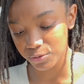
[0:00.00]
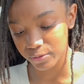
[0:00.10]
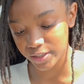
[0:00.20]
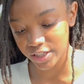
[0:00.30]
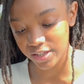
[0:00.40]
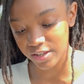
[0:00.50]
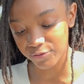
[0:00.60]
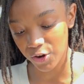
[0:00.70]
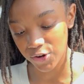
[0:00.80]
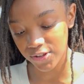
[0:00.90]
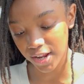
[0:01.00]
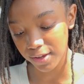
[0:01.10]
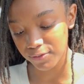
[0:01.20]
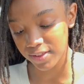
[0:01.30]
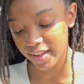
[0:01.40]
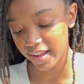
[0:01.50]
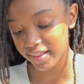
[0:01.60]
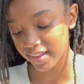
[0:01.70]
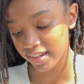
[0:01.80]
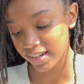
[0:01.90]
which is the first day of
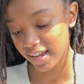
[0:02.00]
assassin,